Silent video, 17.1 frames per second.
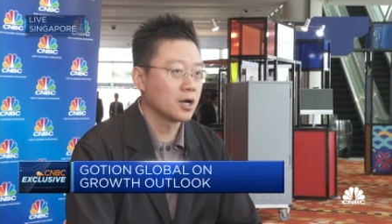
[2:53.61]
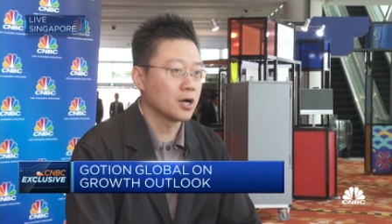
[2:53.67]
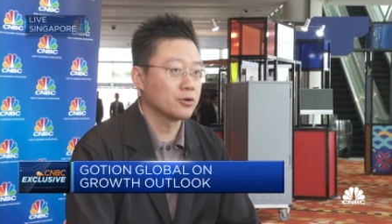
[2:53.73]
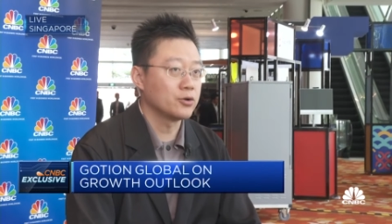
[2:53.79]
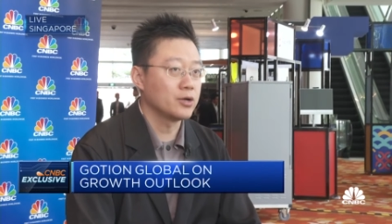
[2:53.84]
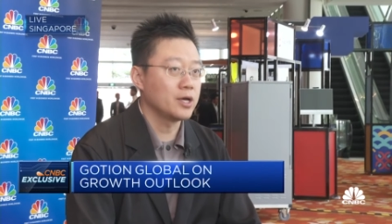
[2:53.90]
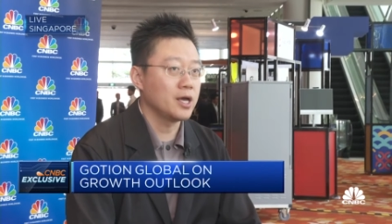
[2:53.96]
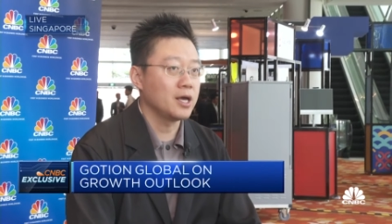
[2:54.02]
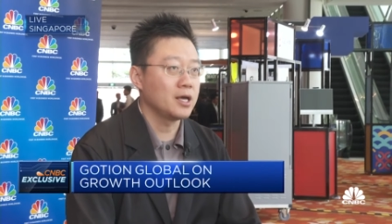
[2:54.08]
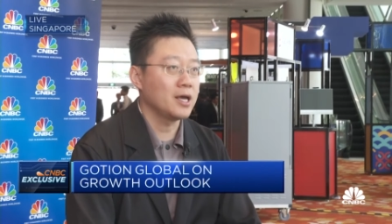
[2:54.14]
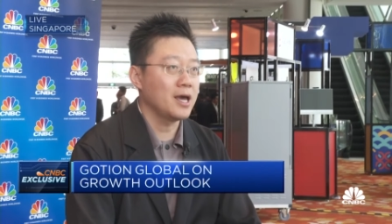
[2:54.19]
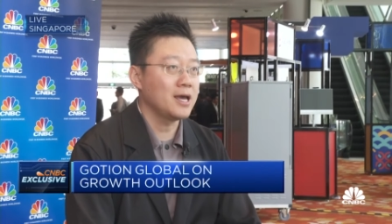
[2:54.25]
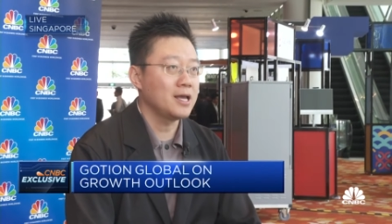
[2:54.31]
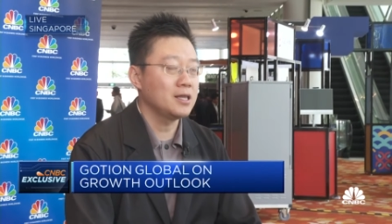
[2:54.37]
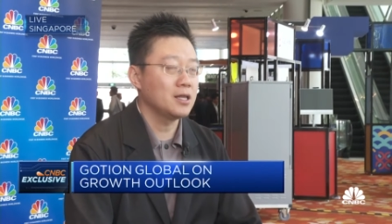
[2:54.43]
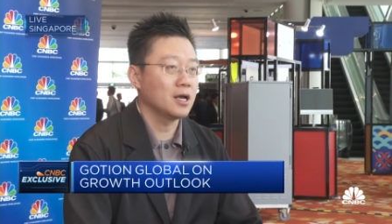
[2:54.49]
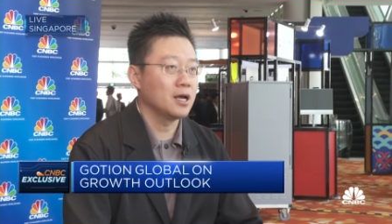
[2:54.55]
Currently, in,
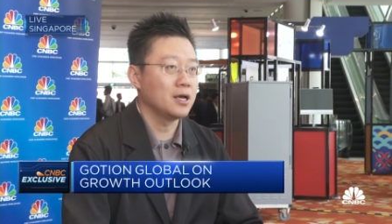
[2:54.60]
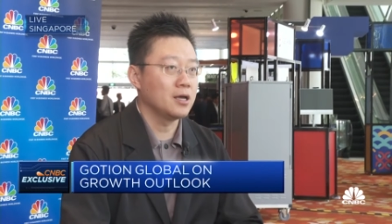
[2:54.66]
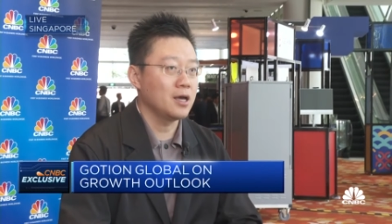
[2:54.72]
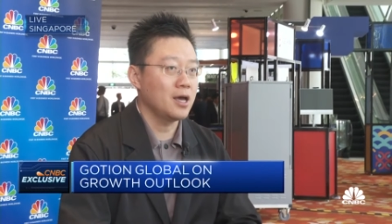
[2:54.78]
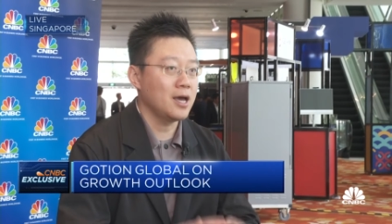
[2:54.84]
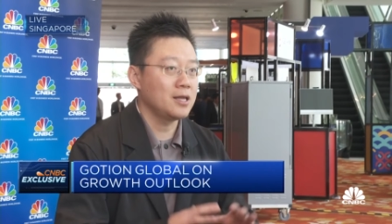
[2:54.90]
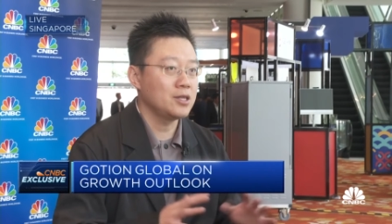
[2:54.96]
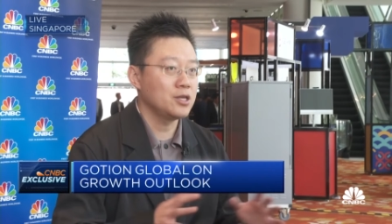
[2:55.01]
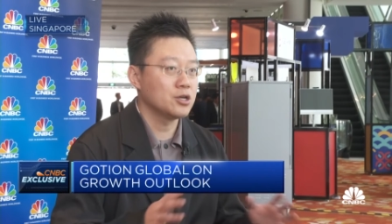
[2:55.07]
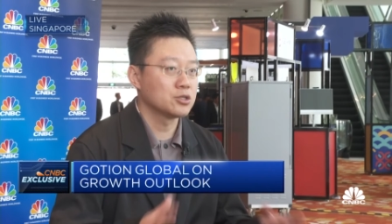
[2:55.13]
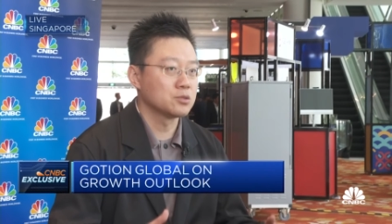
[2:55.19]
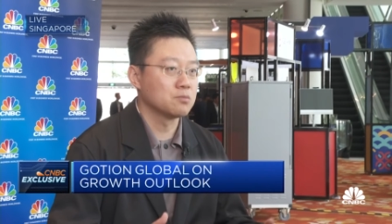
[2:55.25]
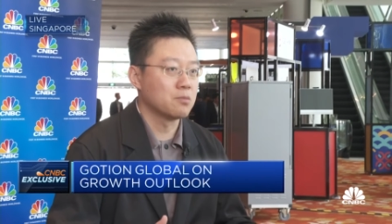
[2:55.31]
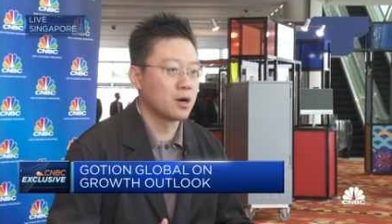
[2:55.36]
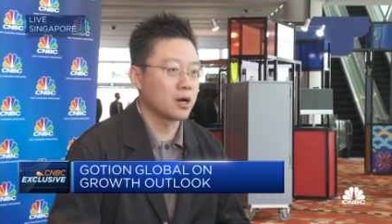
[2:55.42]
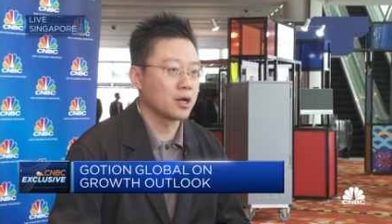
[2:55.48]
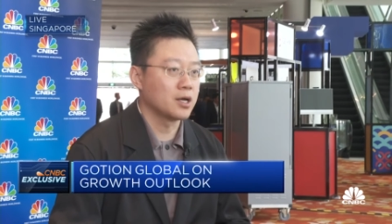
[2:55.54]
in, in
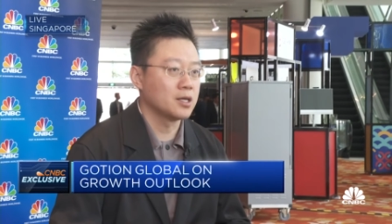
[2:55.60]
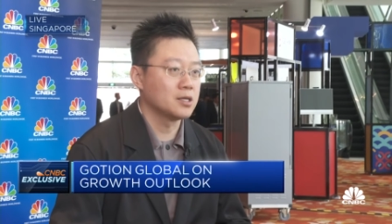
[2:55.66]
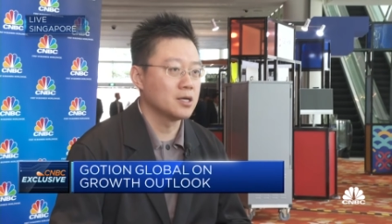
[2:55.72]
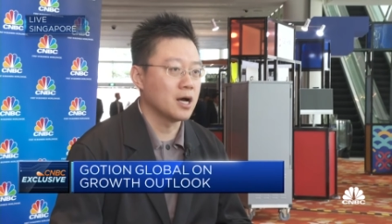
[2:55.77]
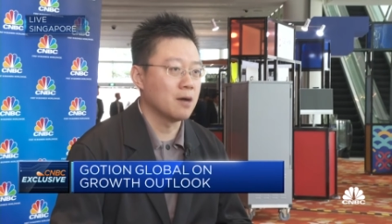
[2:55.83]
India's market,